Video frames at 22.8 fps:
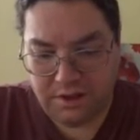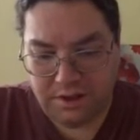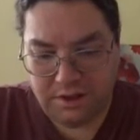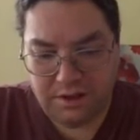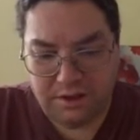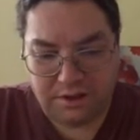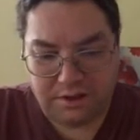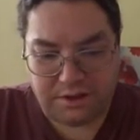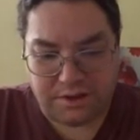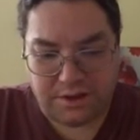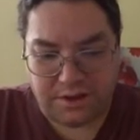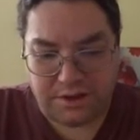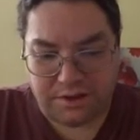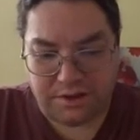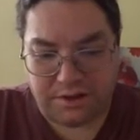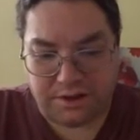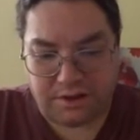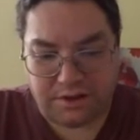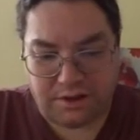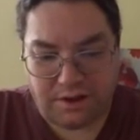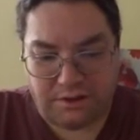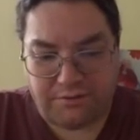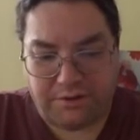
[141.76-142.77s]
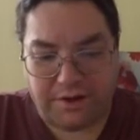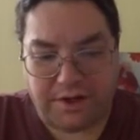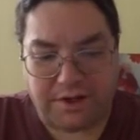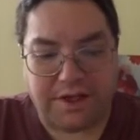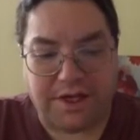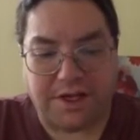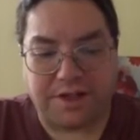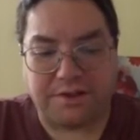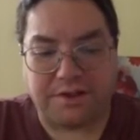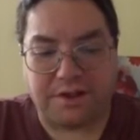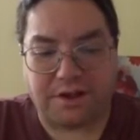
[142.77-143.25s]
It says, uh, a
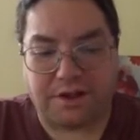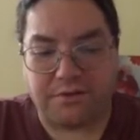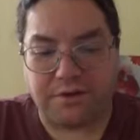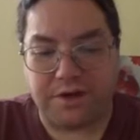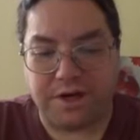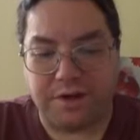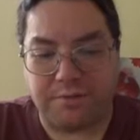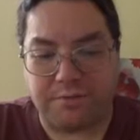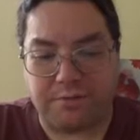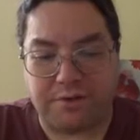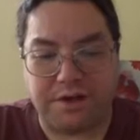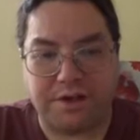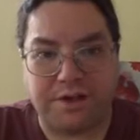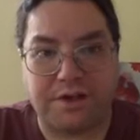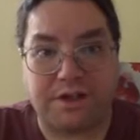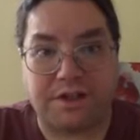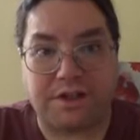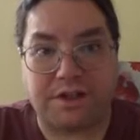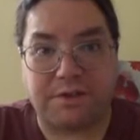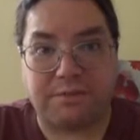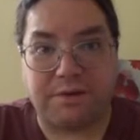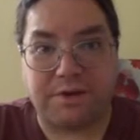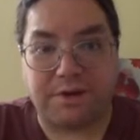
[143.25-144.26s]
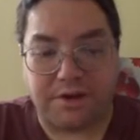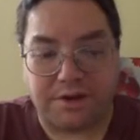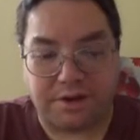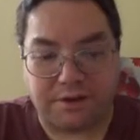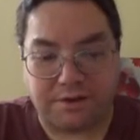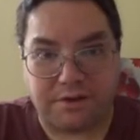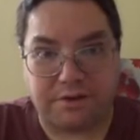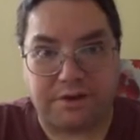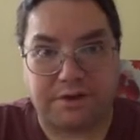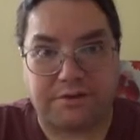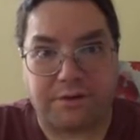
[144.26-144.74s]
fantastic 3D printing
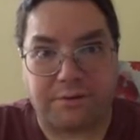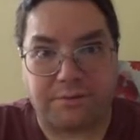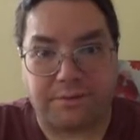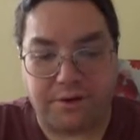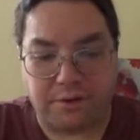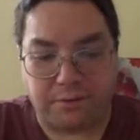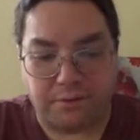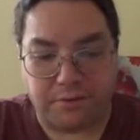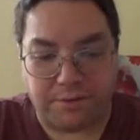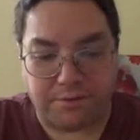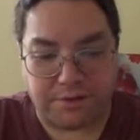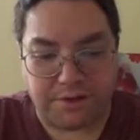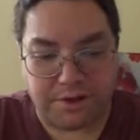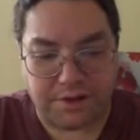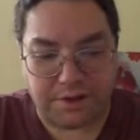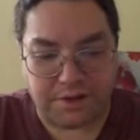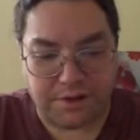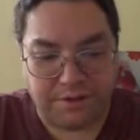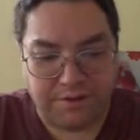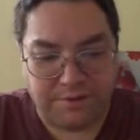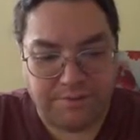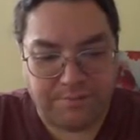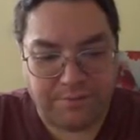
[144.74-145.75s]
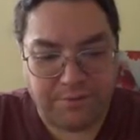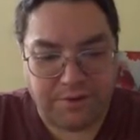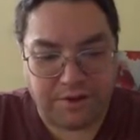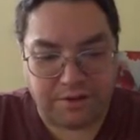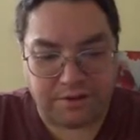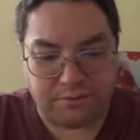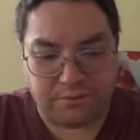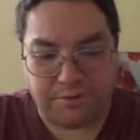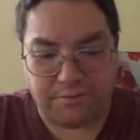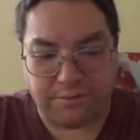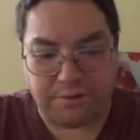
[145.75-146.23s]
experience is from their website
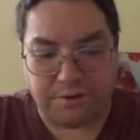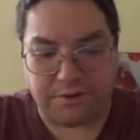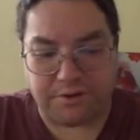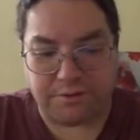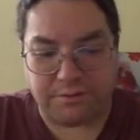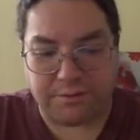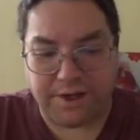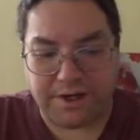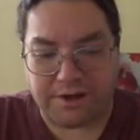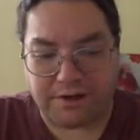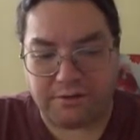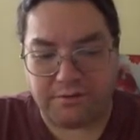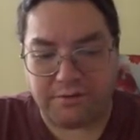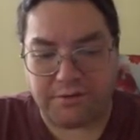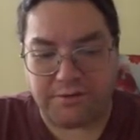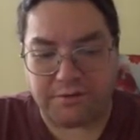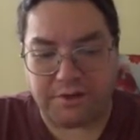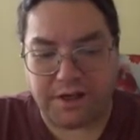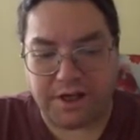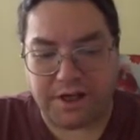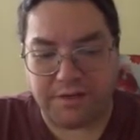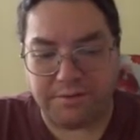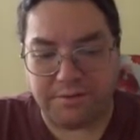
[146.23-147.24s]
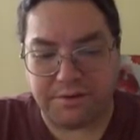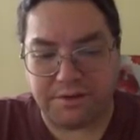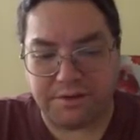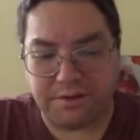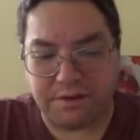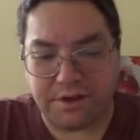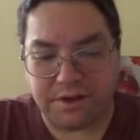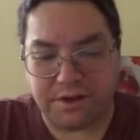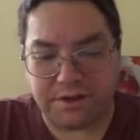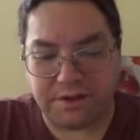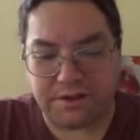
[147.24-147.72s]
we built the micro with
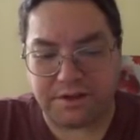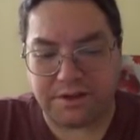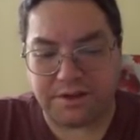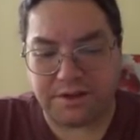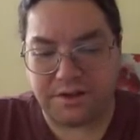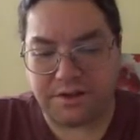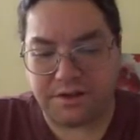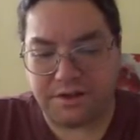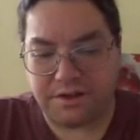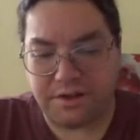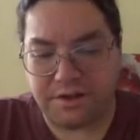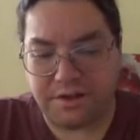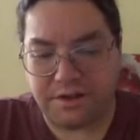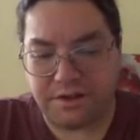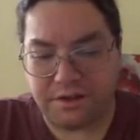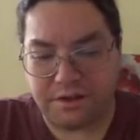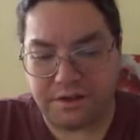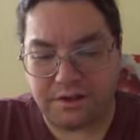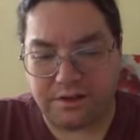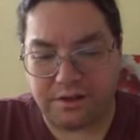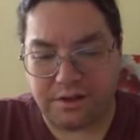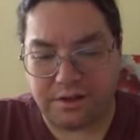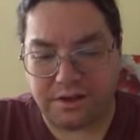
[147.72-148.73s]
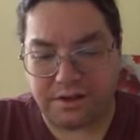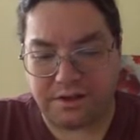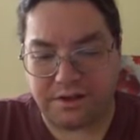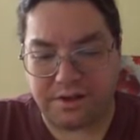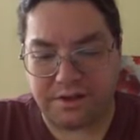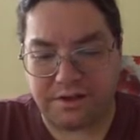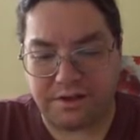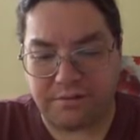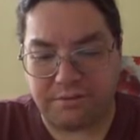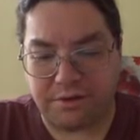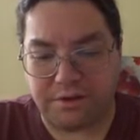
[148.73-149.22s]
reliability, consistency, and
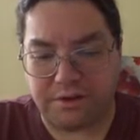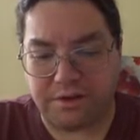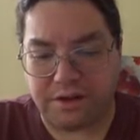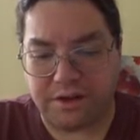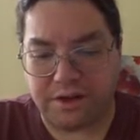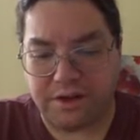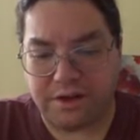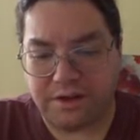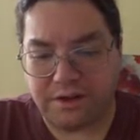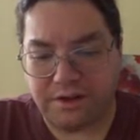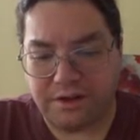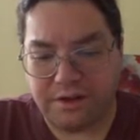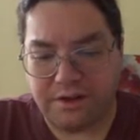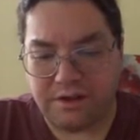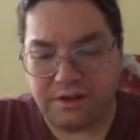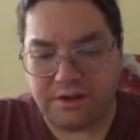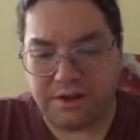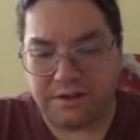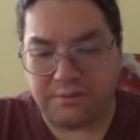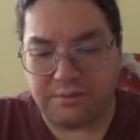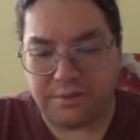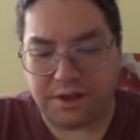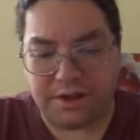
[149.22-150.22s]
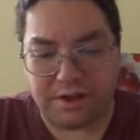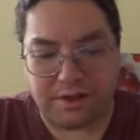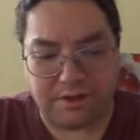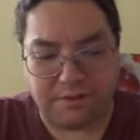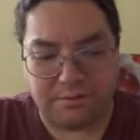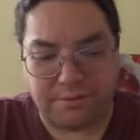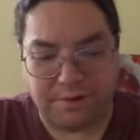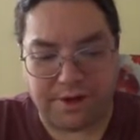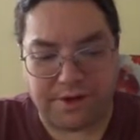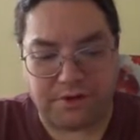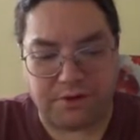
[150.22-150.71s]
accessibility in mind.
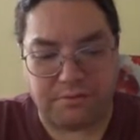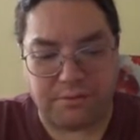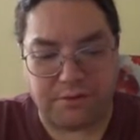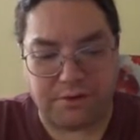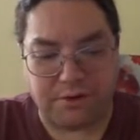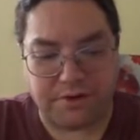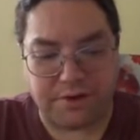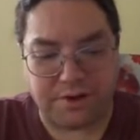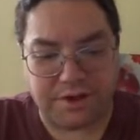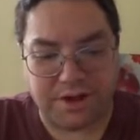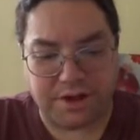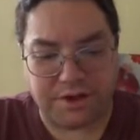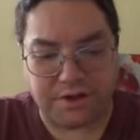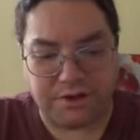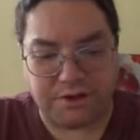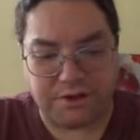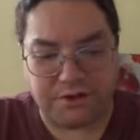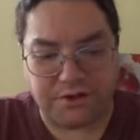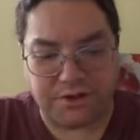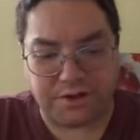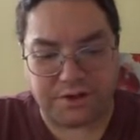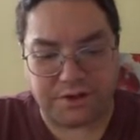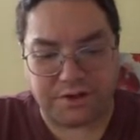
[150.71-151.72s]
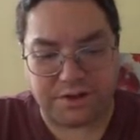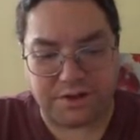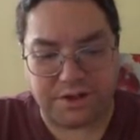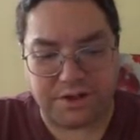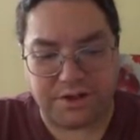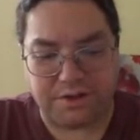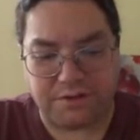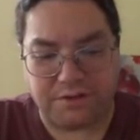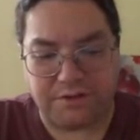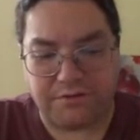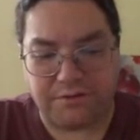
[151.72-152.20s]
Micro motion technology is a
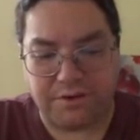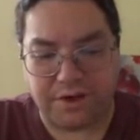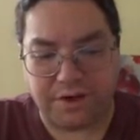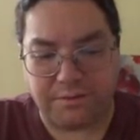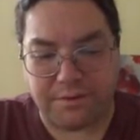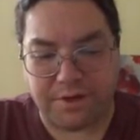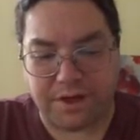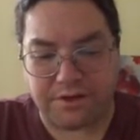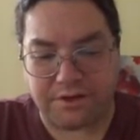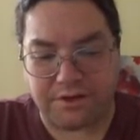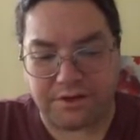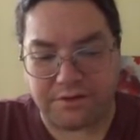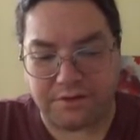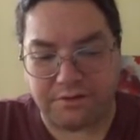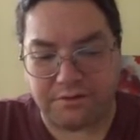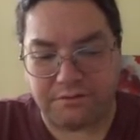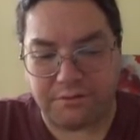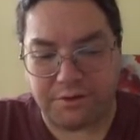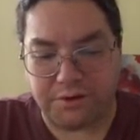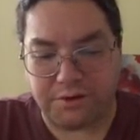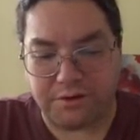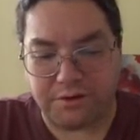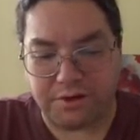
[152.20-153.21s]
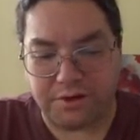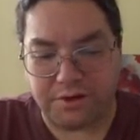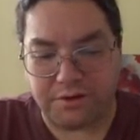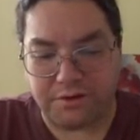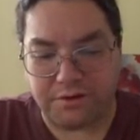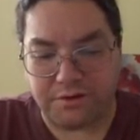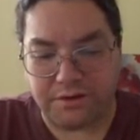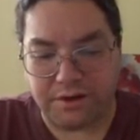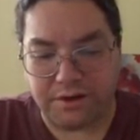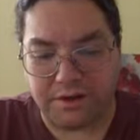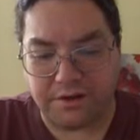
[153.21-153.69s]
sensor and feedback system built into
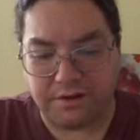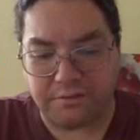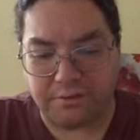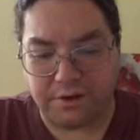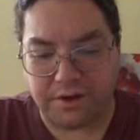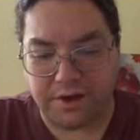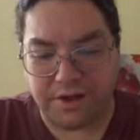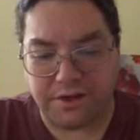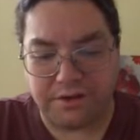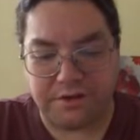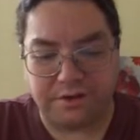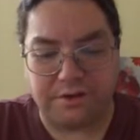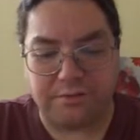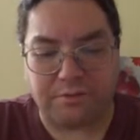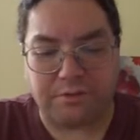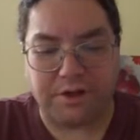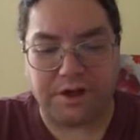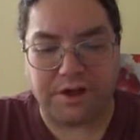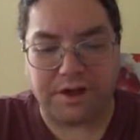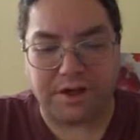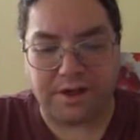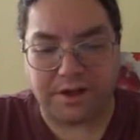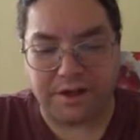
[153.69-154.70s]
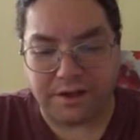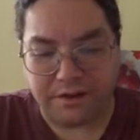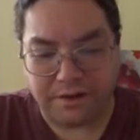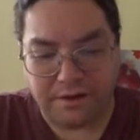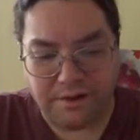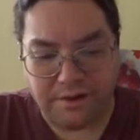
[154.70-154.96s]
the, in the, into the print head,